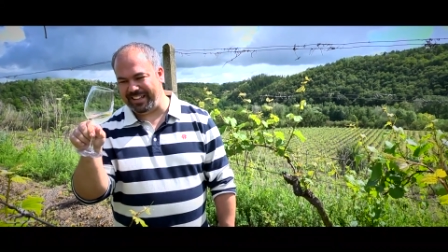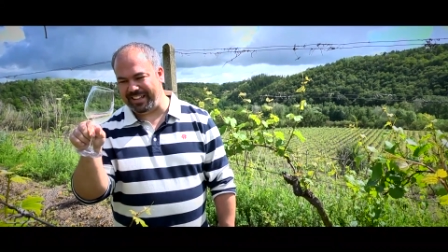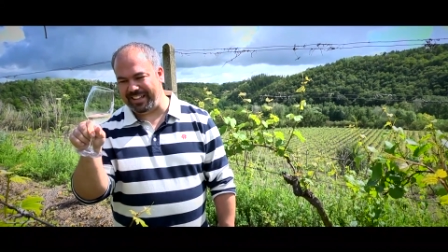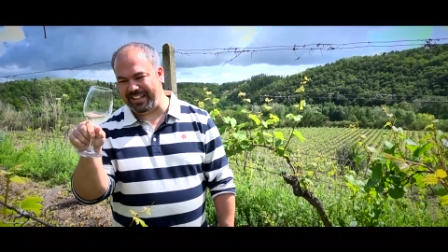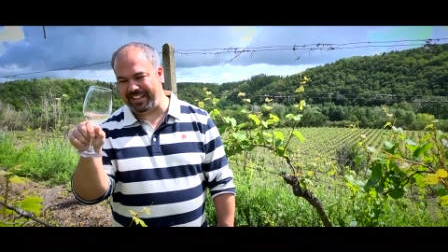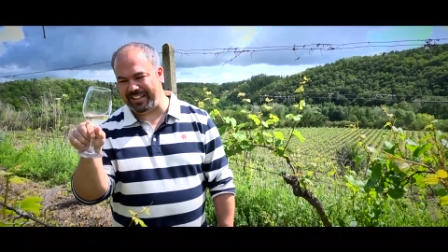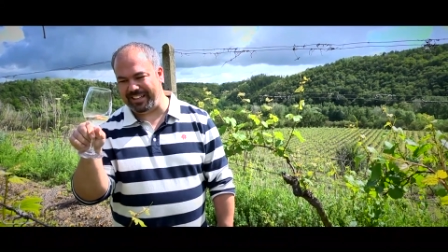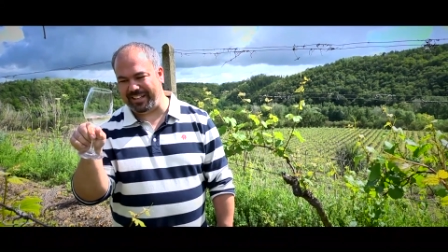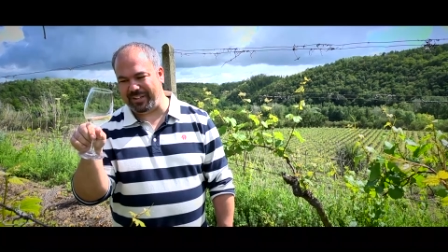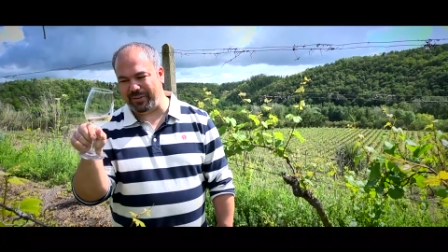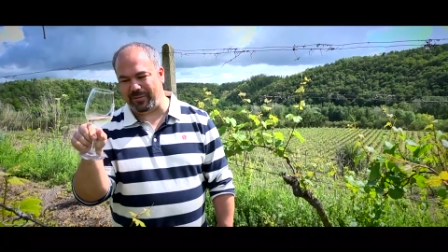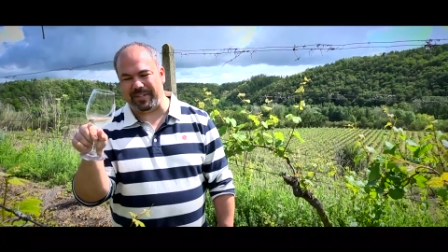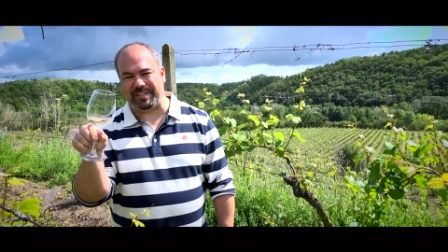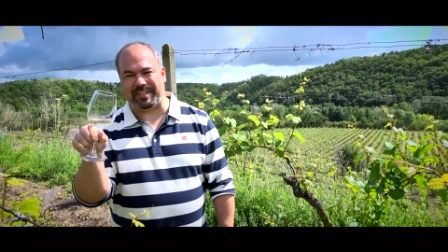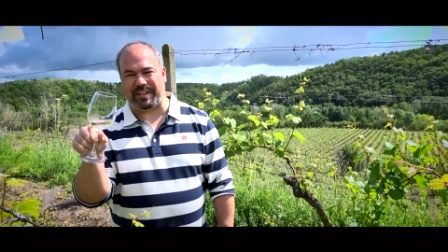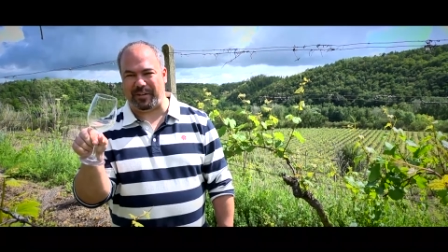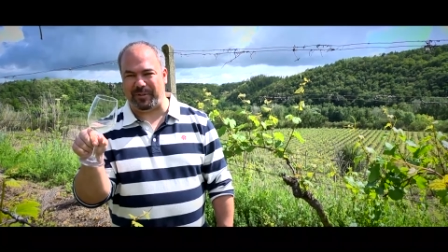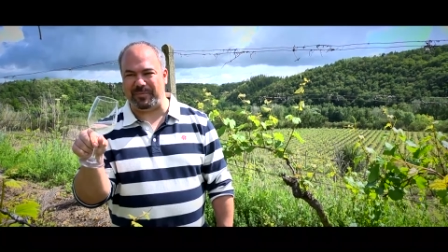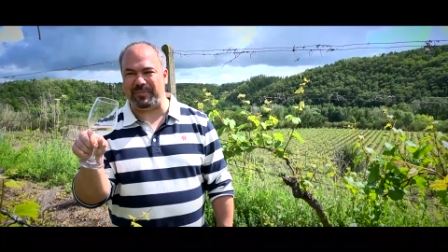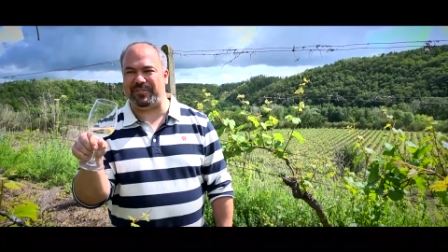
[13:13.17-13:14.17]
it always
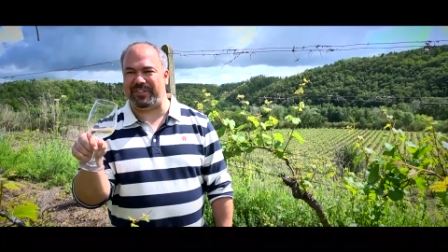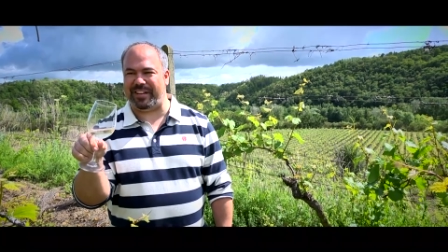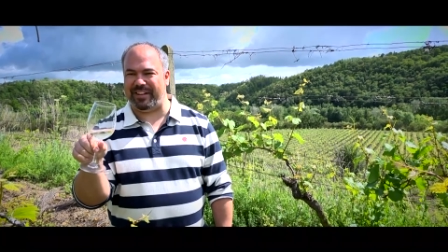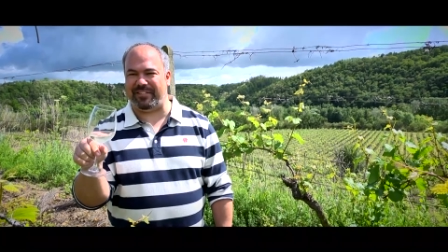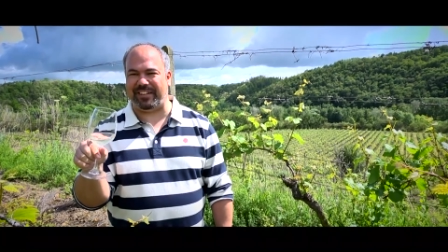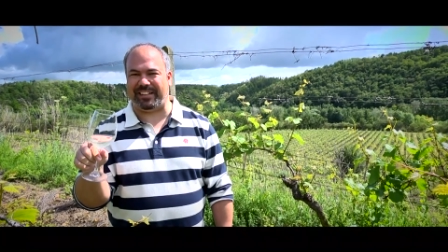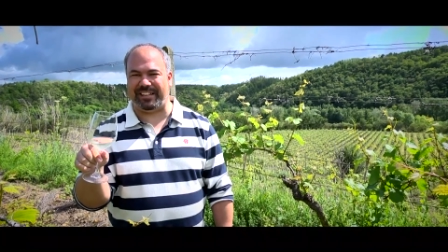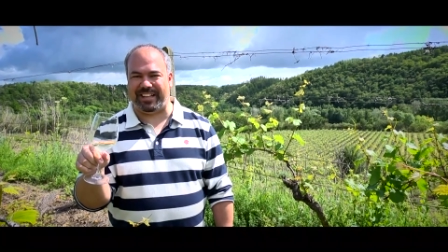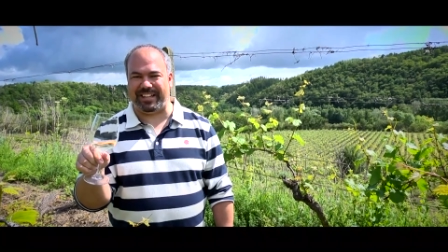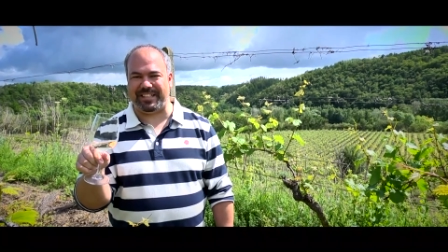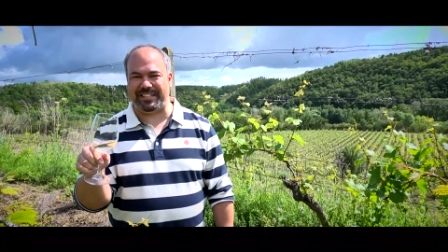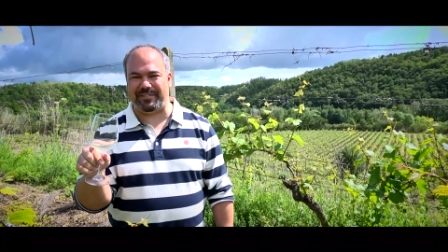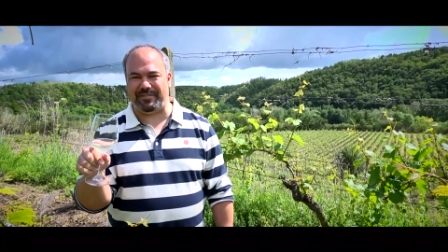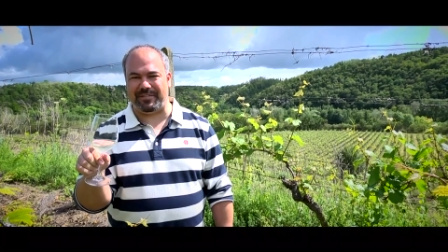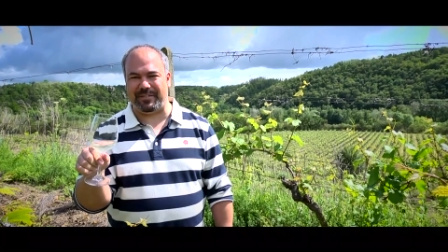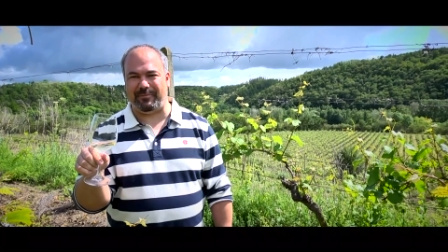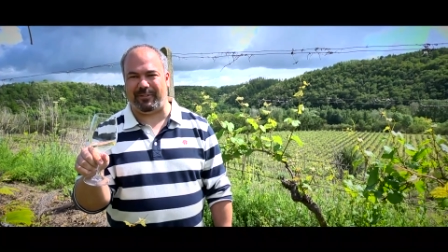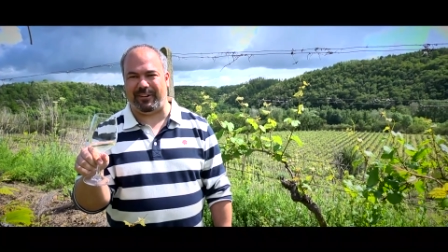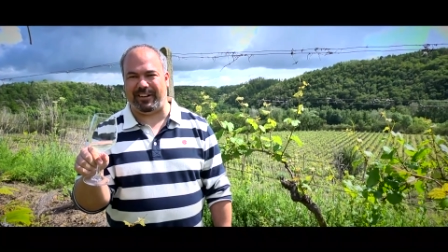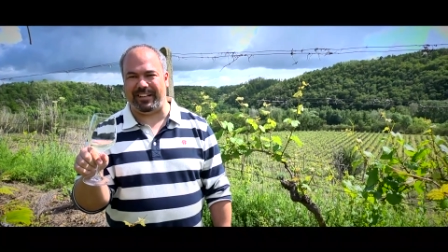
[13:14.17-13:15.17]
helps to have a glass of
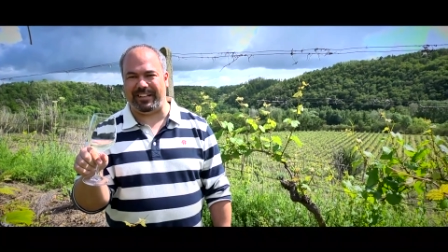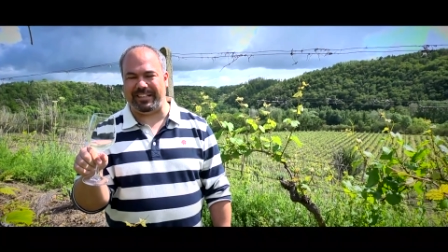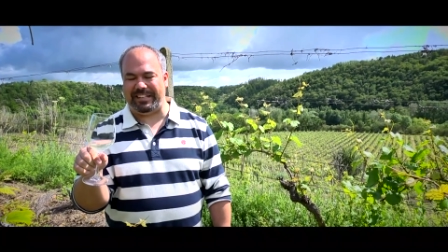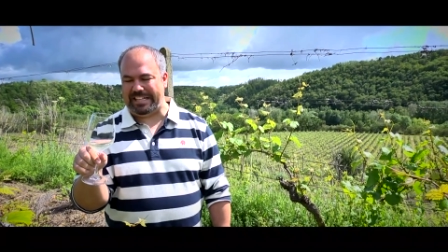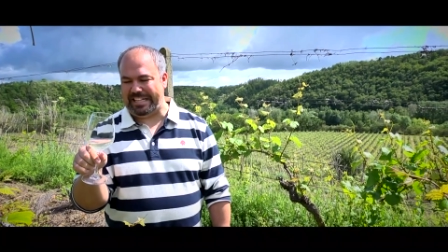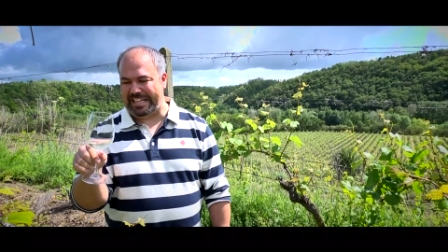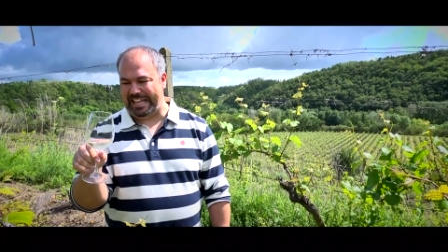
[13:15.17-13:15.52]
the wine